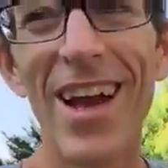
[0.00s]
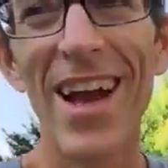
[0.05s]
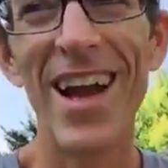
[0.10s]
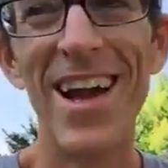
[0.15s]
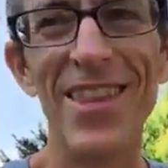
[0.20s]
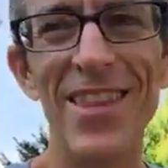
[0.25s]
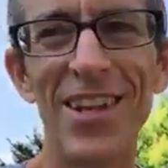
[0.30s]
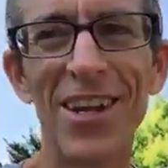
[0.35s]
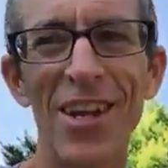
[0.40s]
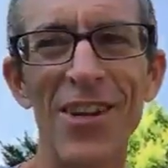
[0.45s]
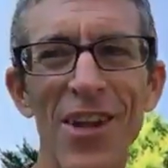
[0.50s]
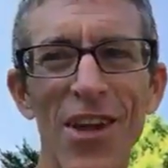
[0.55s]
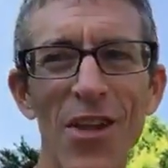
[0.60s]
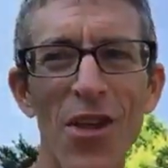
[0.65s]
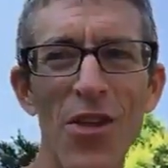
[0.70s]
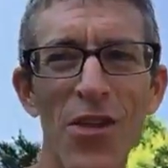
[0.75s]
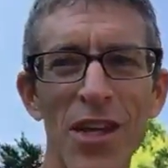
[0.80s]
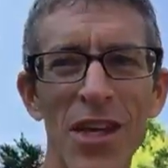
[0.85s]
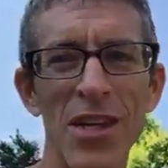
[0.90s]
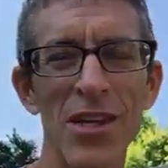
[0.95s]
And then
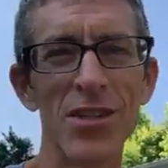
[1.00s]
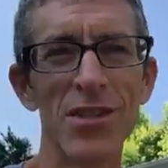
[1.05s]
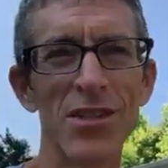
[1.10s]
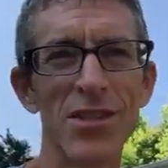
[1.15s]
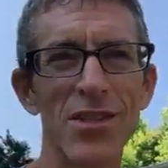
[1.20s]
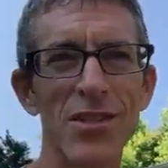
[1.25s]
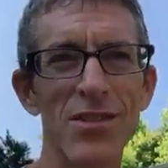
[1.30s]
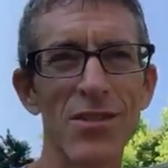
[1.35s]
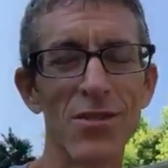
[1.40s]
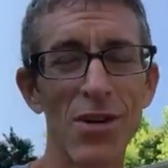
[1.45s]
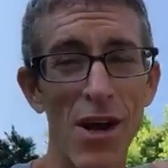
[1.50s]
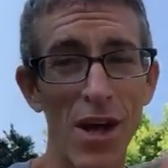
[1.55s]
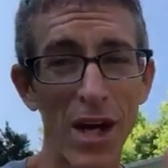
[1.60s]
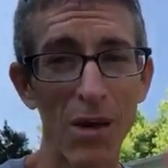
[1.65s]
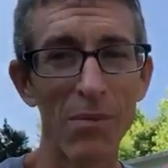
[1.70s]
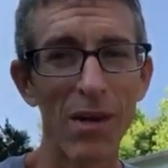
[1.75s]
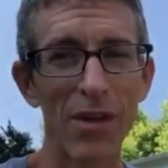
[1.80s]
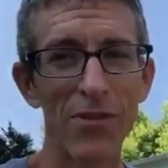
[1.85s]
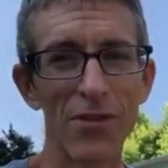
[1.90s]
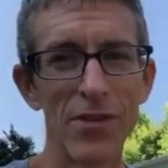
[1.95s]
another thing is talk
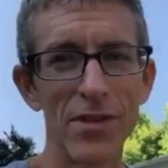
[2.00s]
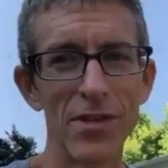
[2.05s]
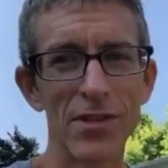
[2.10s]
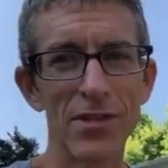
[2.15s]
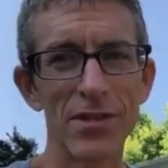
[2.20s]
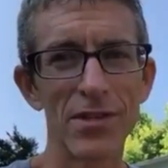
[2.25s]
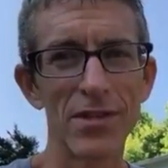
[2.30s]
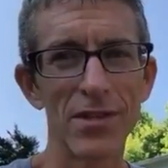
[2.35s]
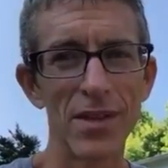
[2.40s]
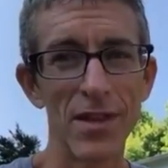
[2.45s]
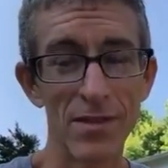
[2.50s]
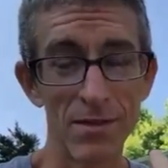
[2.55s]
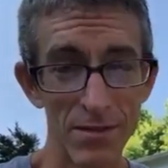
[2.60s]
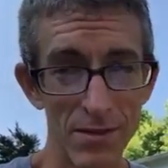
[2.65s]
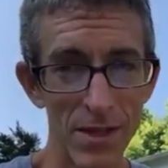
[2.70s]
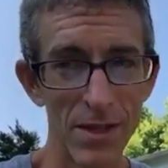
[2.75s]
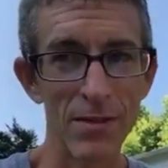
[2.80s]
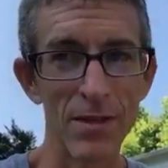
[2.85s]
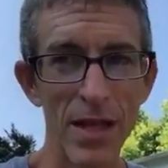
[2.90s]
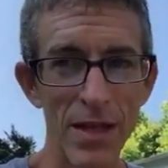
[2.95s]
about this and
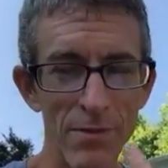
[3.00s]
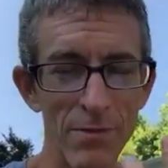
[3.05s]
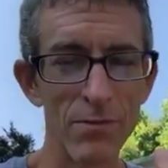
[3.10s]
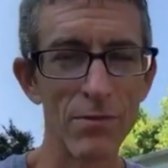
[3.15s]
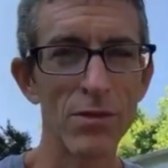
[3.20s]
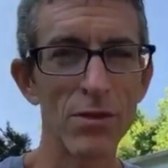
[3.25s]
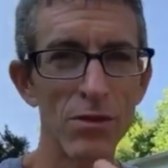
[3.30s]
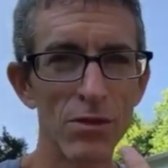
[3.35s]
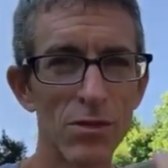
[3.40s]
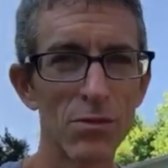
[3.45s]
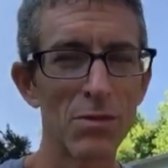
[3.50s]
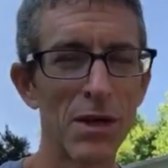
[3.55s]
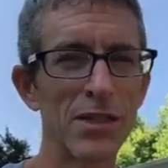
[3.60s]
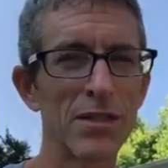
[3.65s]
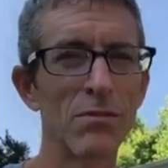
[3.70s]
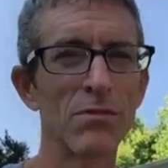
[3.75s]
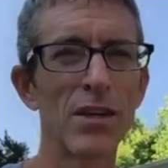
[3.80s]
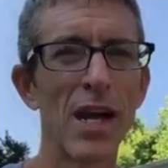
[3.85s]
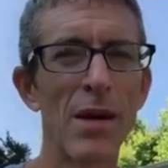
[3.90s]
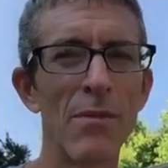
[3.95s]
do spend
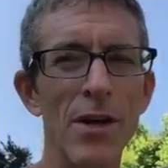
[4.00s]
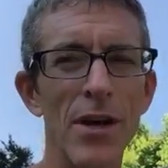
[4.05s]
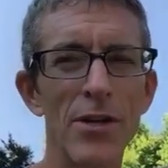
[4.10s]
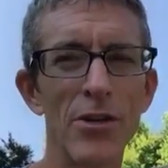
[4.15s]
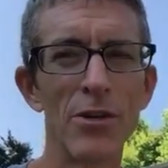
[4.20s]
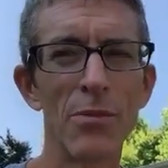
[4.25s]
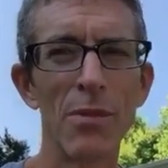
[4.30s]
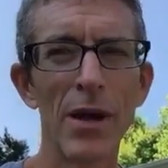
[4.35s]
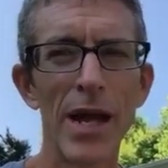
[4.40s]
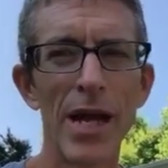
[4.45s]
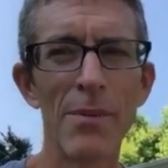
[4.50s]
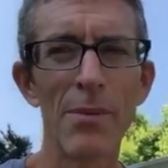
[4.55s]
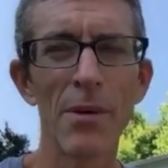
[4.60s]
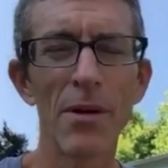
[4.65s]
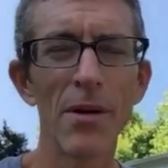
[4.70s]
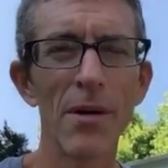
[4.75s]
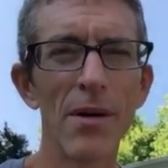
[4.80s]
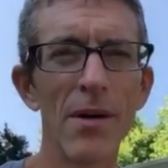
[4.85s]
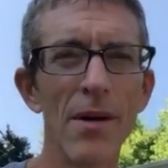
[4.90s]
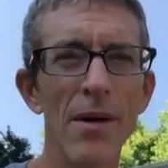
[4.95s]
some time on your
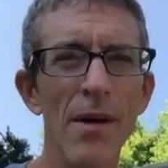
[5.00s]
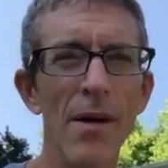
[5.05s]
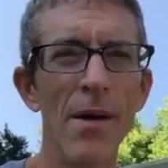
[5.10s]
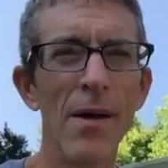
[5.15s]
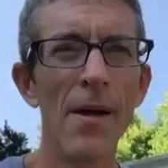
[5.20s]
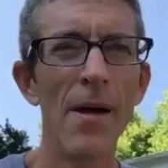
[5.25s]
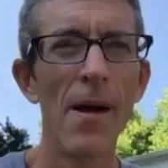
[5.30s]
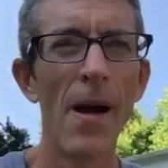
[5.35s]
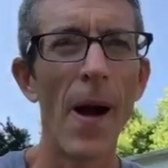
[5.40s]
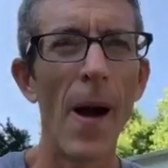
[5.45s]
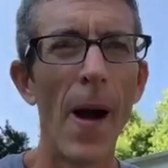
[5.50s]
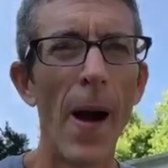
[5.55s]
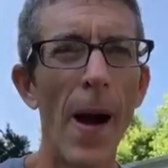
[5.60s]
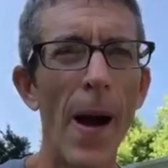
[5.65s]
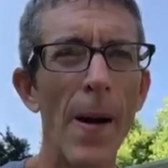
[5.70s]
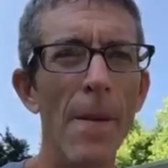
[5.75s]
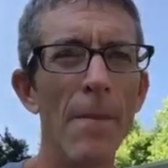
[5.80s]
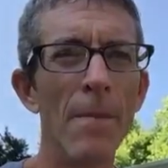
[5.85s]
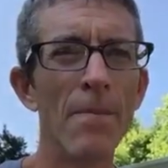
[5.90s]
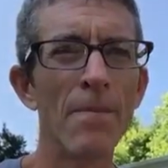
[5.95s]
paper.
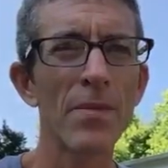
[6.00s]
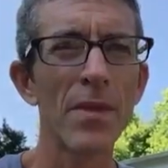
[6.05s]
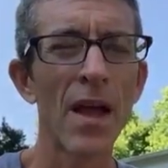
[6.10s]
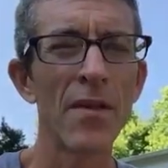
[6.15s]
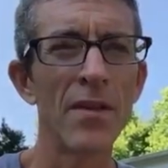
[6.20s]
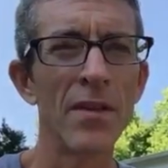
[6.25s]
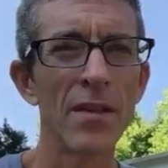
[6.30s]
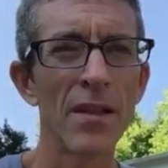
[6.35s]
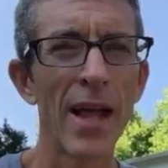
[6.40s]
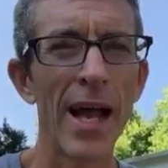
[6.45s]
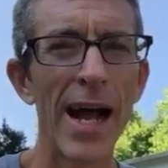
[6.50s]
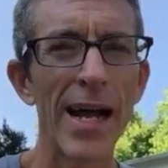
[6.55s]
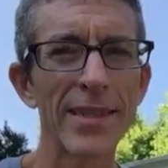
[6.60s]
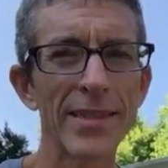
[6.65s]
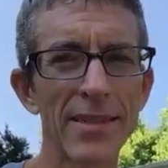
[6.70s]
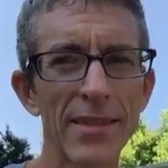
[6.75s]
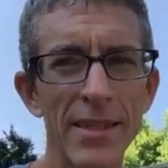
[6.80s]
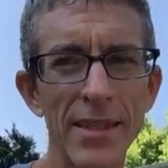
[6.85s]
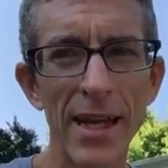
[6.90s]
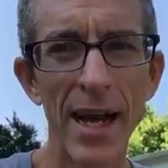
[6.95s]
And then
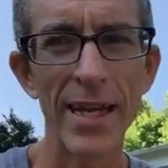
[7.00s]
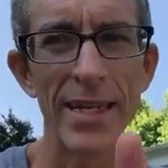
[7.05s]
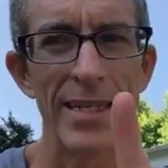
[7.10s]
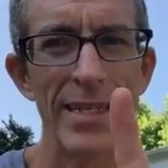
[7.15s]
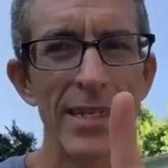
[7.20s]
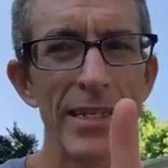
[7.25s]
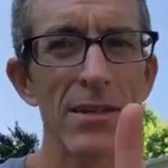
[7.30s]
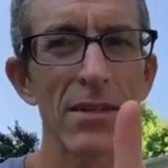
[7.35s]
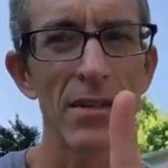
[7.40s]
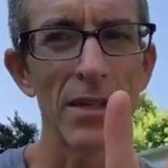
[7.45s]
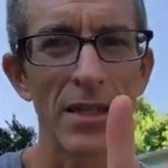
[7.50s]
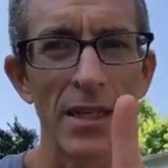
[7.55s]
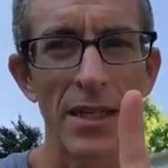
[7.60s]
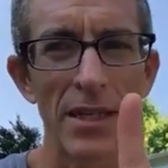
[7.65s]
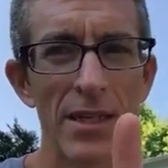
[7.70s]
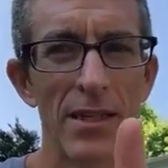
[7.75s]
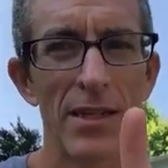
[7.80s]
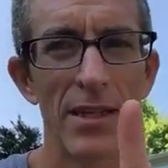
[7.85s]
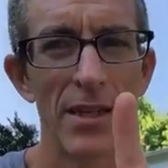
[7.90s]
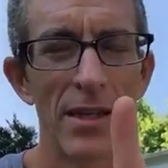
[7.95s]
lastly, ideally,
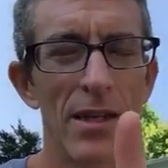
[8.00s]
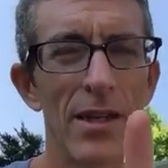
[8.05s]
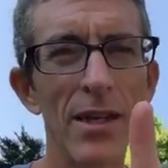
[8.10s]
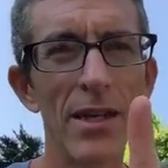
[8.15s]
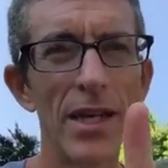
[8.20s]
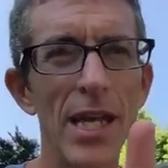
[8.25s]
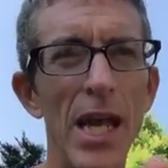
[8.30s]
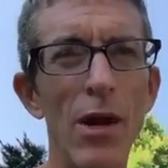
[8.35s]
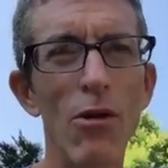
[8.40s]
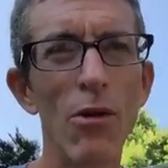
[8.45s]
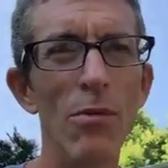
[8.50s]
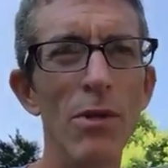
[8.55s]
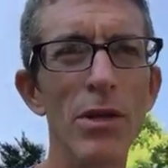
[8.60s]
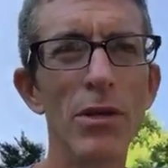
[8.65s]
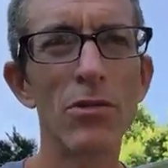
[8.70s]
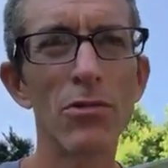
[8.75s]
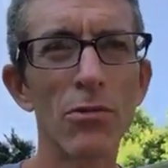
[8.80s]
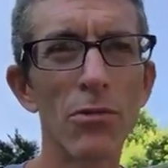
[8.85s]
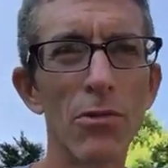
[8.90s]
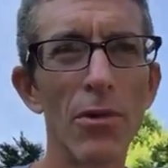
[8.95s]
it would be
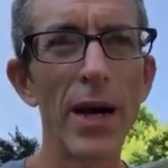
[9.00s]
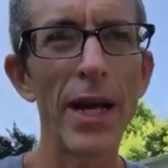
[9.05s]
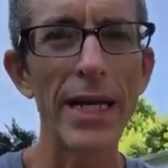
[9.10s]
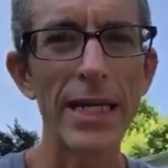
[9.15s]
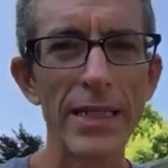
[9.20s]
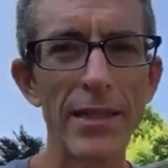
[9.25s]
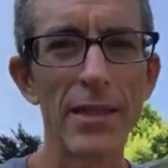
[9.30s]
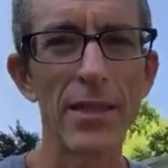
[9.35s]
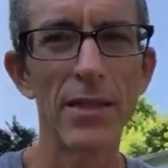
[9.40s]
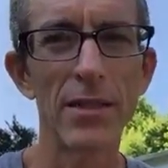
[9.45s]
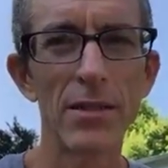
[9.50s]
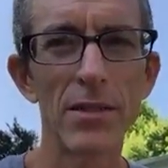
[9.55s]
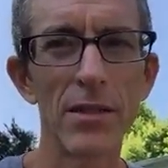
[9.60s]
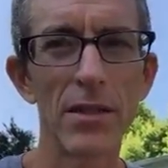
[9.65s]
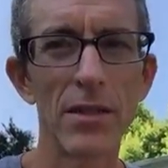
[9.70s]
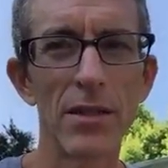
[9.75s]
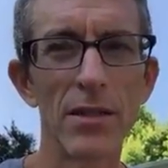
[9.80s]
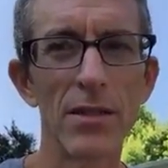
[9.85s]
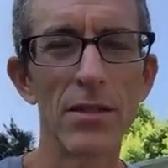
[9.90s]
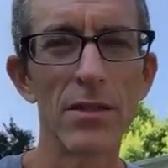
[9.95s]
great
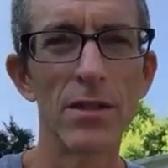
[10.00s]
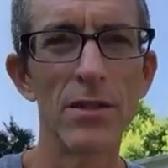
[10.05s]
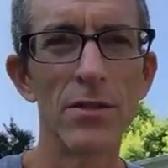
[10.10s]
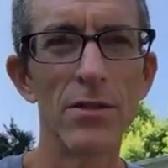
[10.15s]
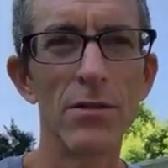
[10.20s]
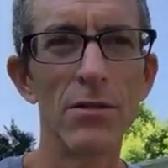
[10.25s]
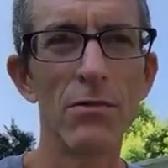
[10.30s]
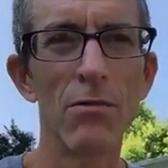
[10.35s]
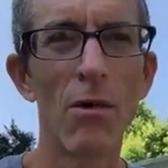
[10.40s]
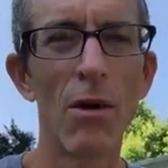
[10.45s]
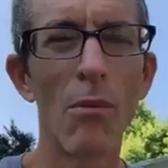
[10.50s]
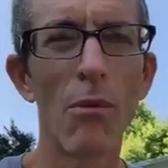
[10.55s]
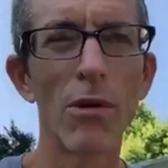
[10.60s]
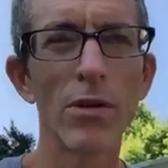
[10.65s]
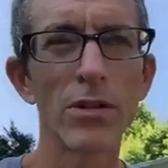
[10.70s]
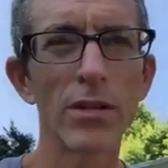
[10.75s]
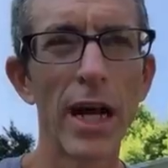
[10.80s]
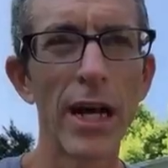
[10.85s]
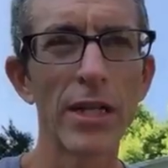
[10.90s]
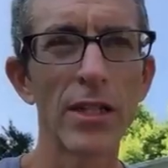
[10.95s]
to do one
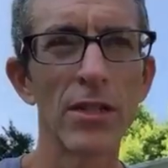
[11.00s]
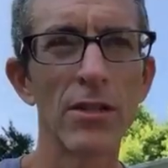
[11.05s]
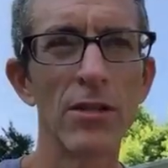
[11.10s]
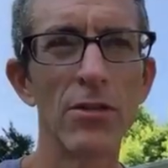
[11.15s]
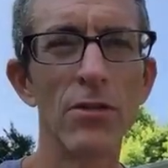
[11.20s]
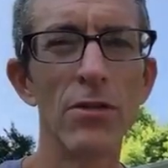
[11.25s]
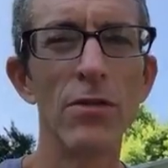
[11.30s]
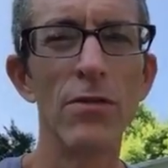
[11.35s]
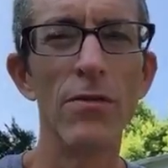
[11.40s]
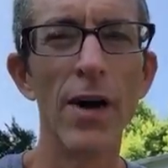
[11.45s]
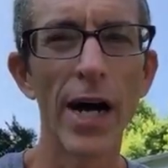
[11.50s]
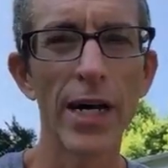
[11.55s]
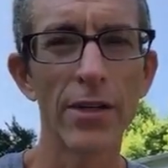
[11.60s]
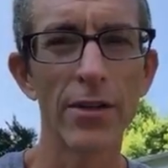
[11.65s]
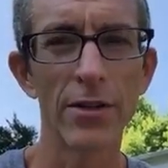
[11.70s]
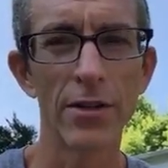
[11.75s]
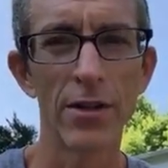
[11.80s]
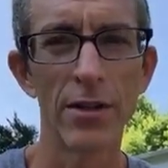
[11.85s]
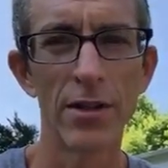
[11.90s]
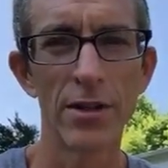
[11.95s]
more section, to do the
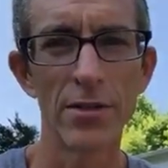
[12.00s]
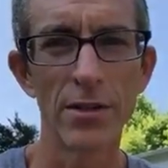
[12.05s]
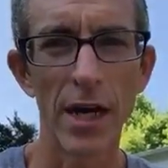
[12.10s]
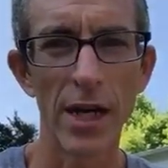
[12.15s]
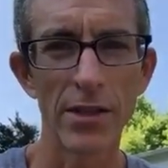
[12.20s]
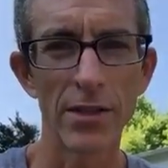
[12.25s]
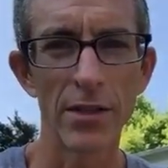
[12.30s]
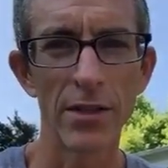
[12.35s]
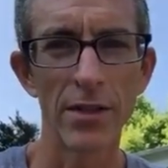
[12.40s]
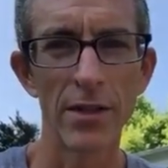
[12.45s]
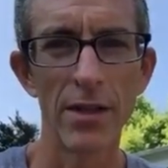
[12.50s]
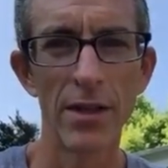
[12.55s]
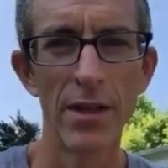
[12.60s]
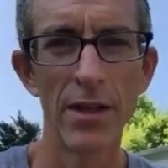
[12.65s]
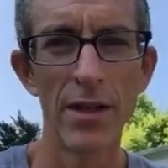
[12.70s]
vector section.